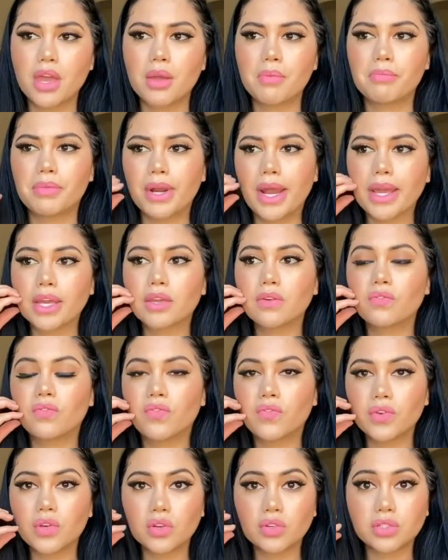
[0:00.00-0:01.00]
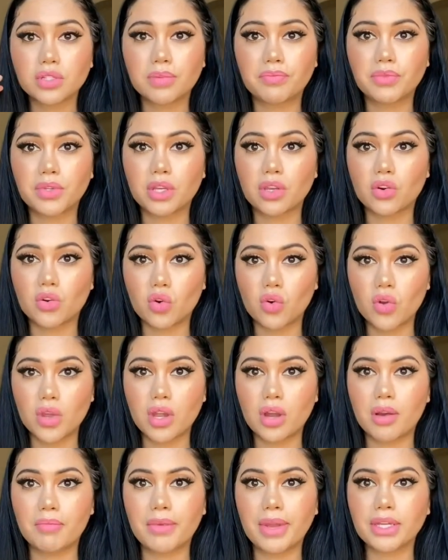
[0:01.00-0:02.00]
but I can feel something growing
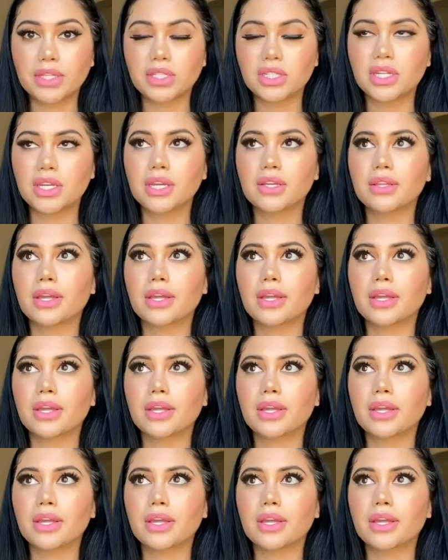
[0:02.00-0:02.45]
on my cheek.